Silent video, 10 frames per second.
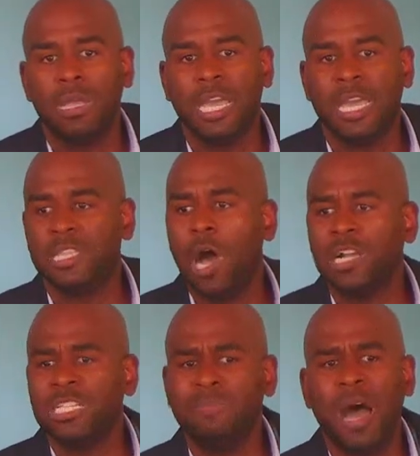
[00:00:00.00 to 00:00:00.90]
He
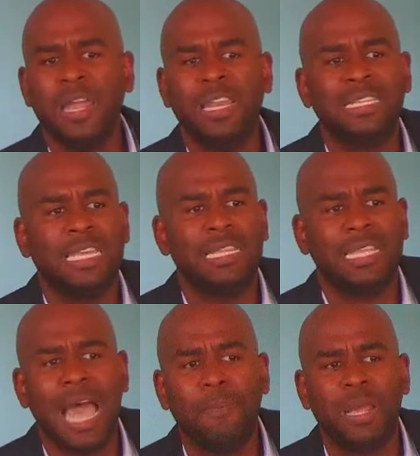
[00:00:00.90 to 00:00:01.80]
talks about in his
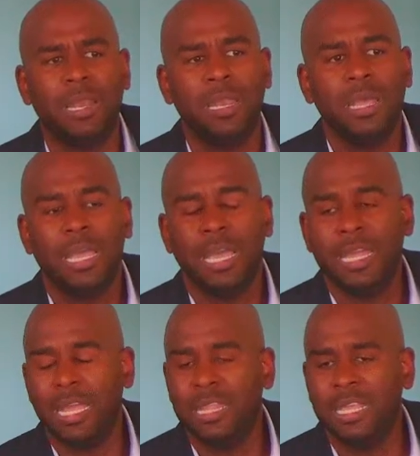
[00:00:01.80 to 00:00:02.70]
Kitab, in,
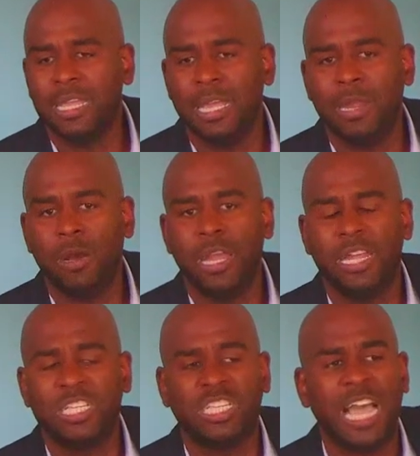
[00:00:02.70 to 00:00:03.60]
in, the,
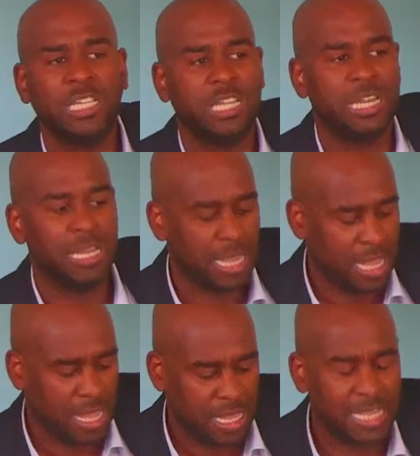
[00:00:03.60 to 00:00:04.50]
in a section,
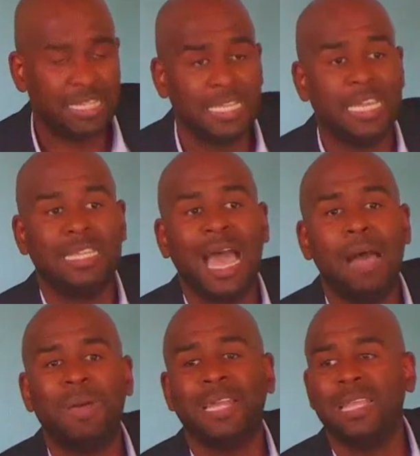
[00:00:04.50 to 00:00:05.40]
there's a
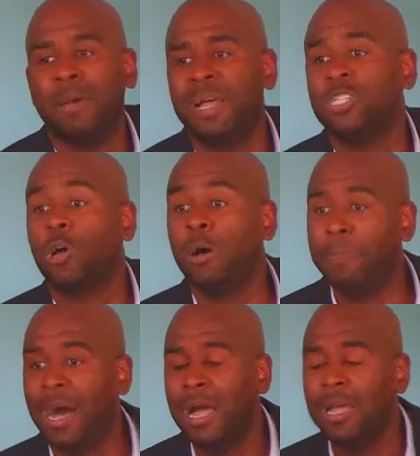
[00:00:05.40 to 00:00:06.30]
Kitab Adab al
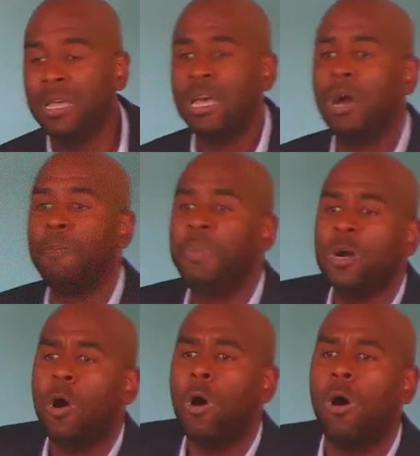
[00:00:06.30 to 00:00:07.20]
Suhba, a
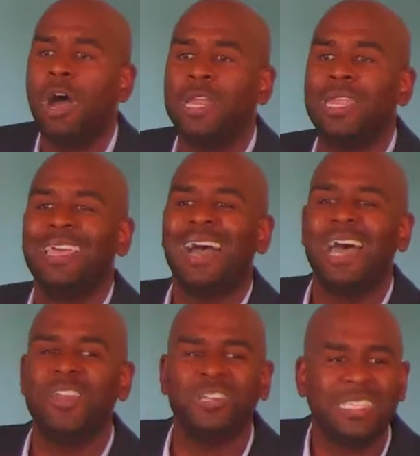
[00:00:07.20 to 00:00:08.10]
book on
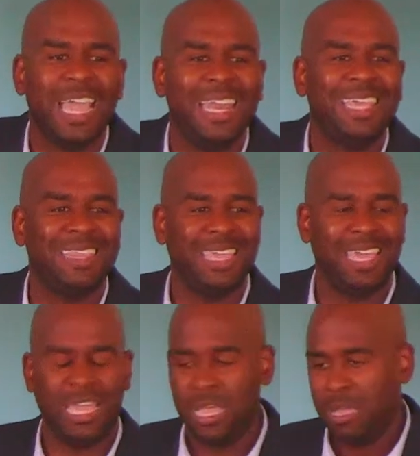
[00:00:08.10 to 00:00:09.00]
understanding
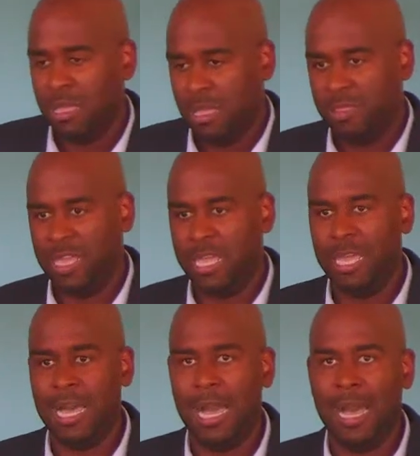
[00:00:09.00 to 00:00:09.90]
the,
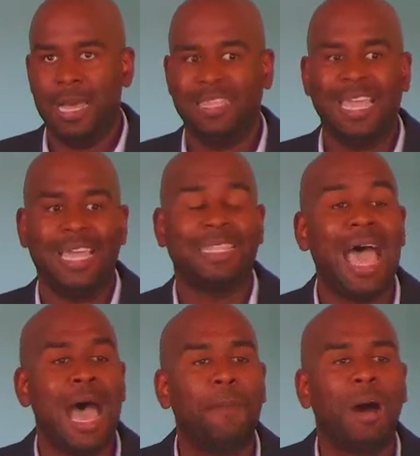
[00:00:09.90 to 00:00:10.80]
the, uh, the
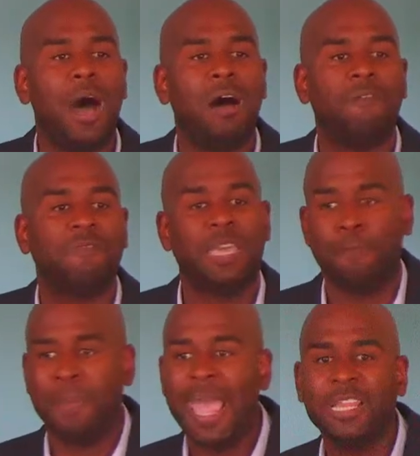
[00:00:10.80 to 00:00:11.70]
adab of
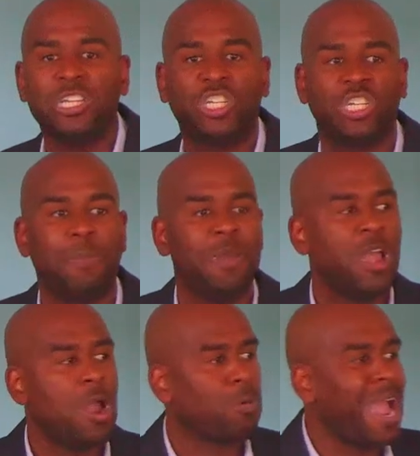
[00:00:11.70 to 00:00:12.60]
companionship,
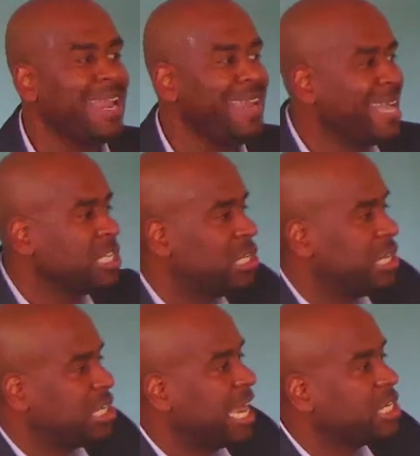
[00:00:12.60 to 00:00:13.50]
right next to a
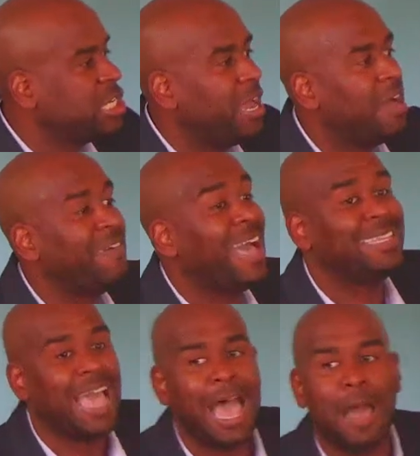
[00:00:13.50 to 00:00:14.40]
section of
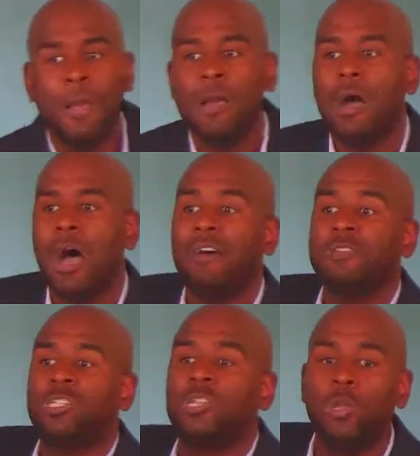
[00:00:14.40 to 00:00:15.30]
adab al
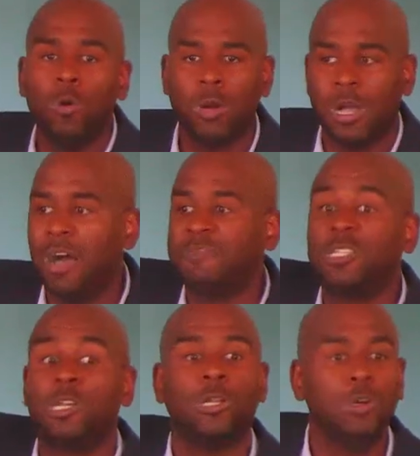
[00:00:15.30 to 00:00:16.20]
saluk, of
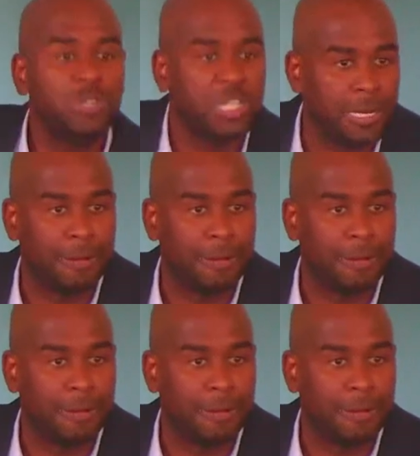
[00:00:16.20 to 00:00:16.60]
seclusion.